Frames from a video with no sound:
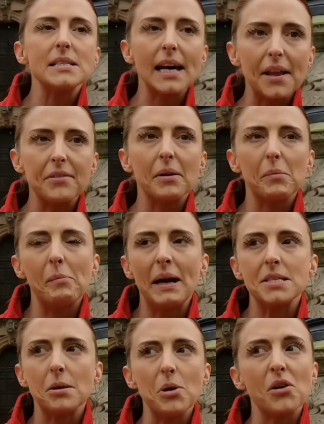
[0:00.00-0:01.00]
It's gathering
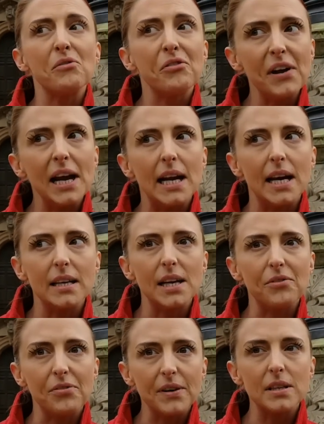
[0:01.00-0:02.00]
momentum. You can feel it.
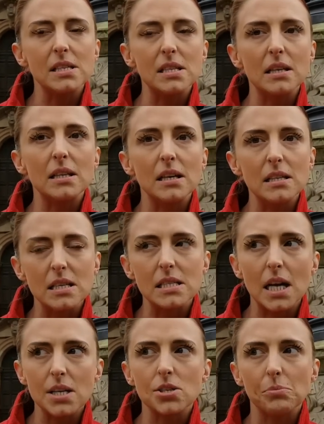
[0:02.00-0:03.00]
You can feel the
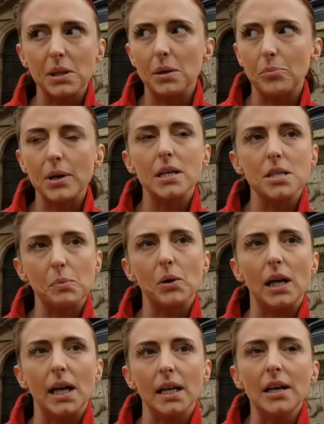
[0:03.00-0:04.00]
tension within Britain is
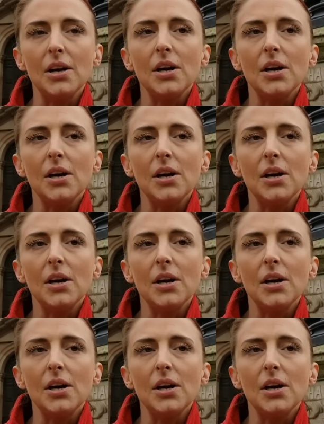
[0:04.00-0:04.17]
boiling.